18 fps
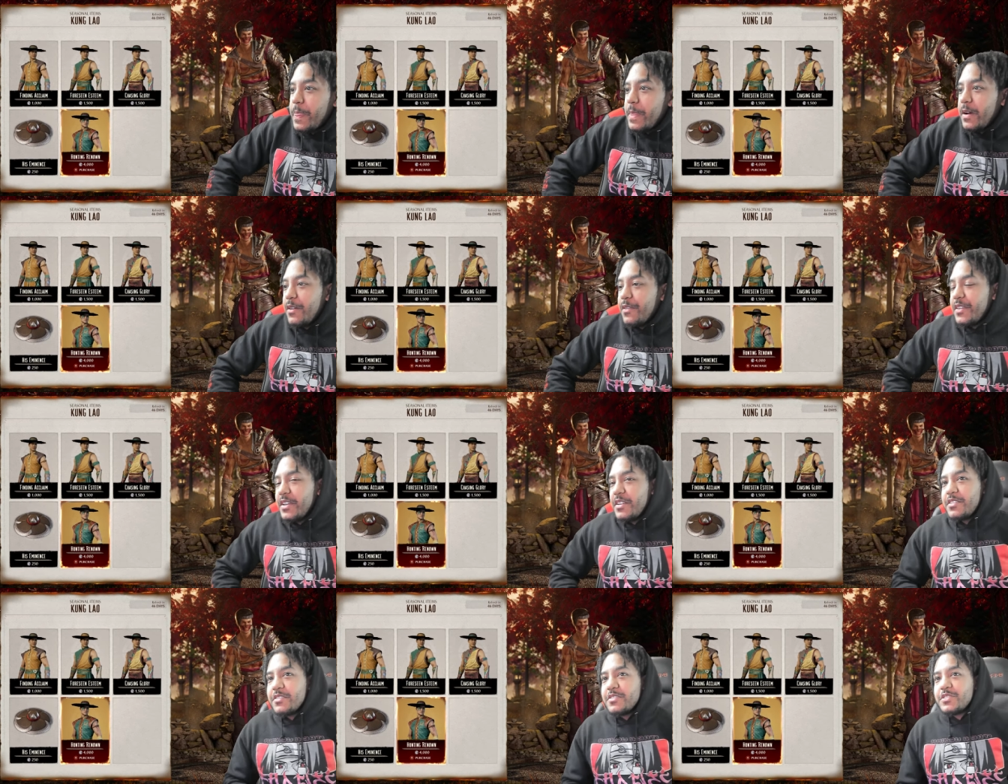Oh,
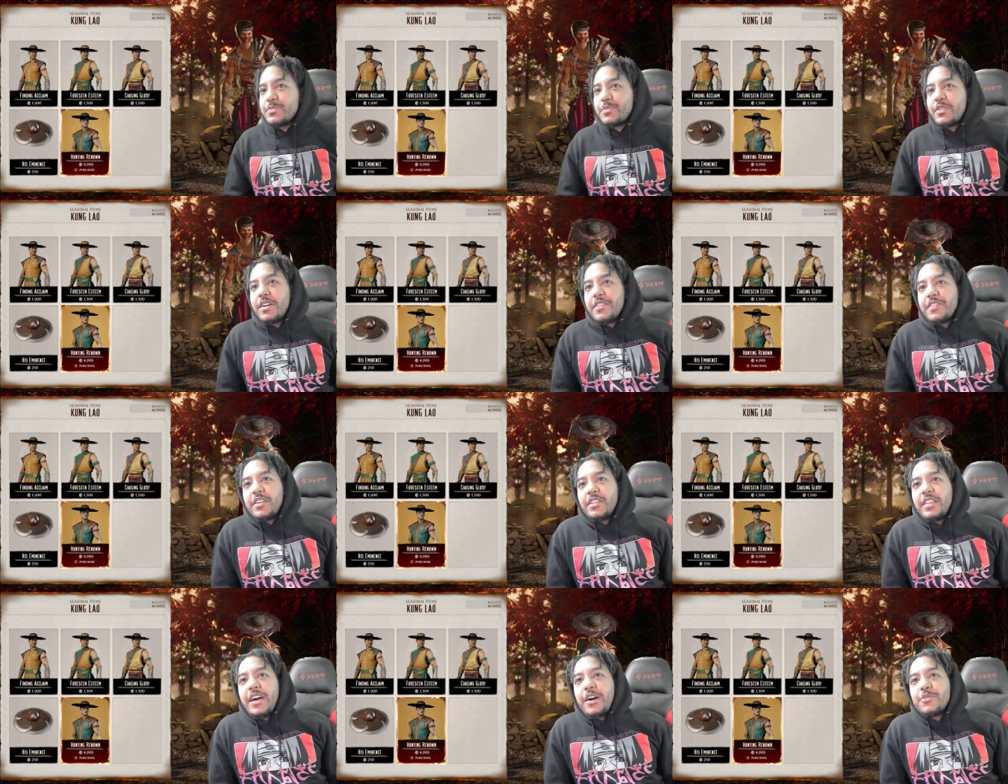thank goodness, bro. I
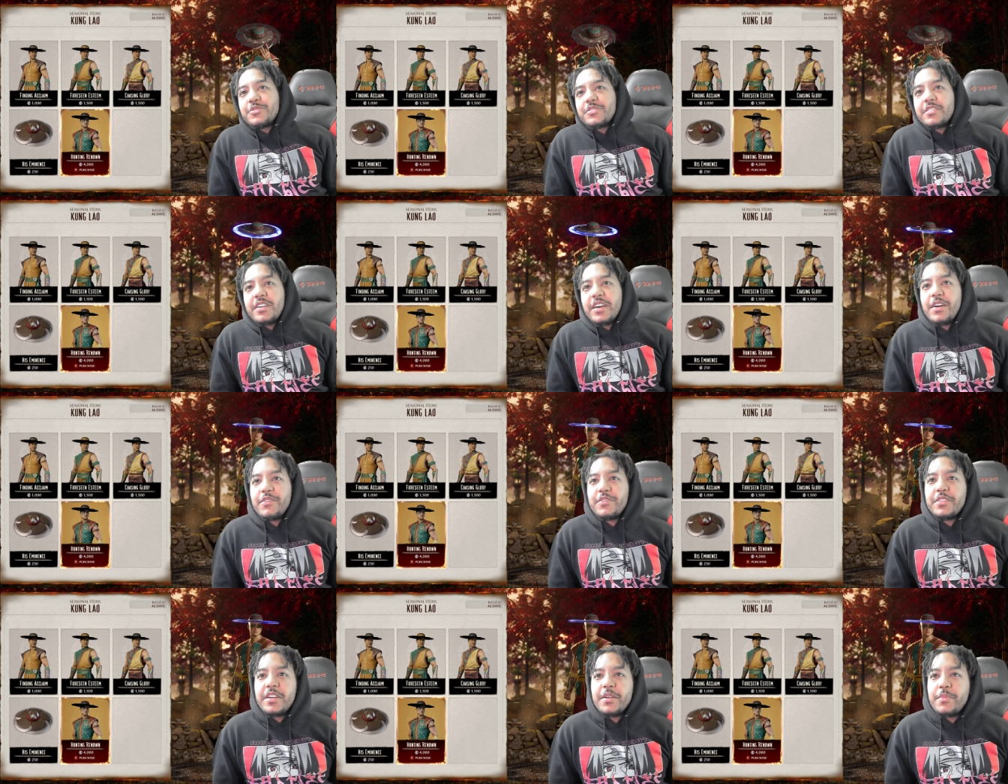thought I was gonna
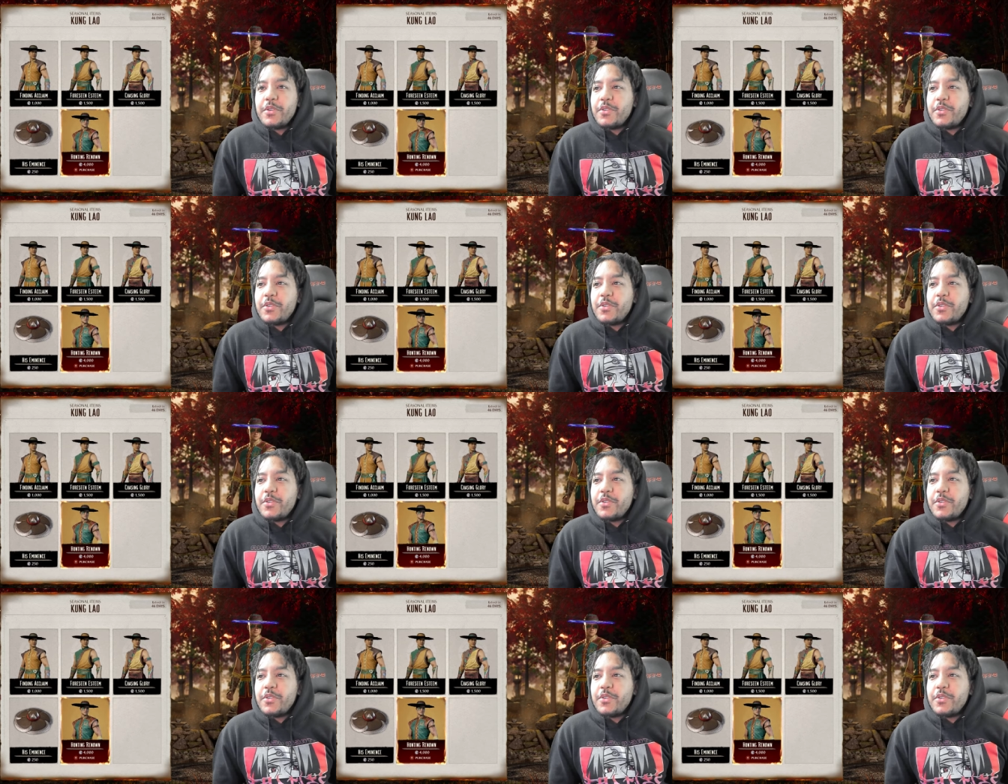have a damn